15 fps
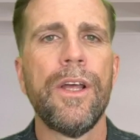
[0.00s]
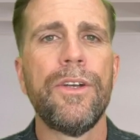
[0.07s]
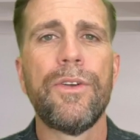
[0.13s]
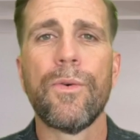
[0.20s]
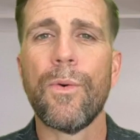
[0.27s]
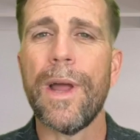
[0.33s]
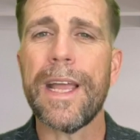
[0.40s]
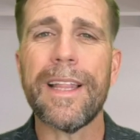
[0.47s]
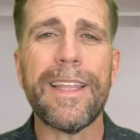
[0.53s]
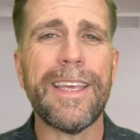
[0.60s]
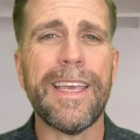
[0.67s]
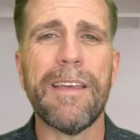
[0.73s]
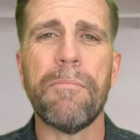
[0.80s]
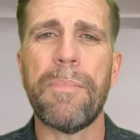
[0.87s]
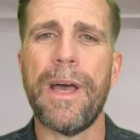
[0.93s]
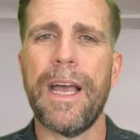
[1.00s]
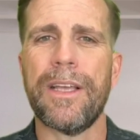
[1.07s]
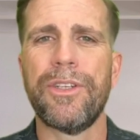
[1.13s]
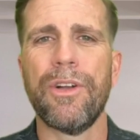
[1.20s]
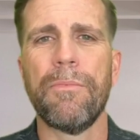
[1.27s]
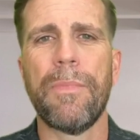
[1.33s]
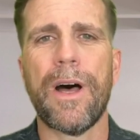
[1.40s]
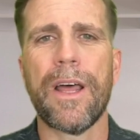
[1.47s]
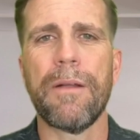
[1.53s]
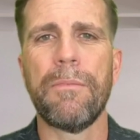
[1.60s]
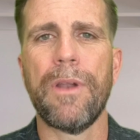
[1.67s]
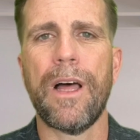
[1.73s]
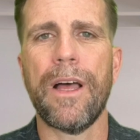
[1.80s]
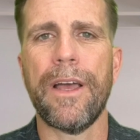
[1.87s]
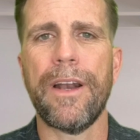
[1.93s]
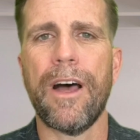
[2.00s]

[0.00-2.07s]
directly impacts your bottom line.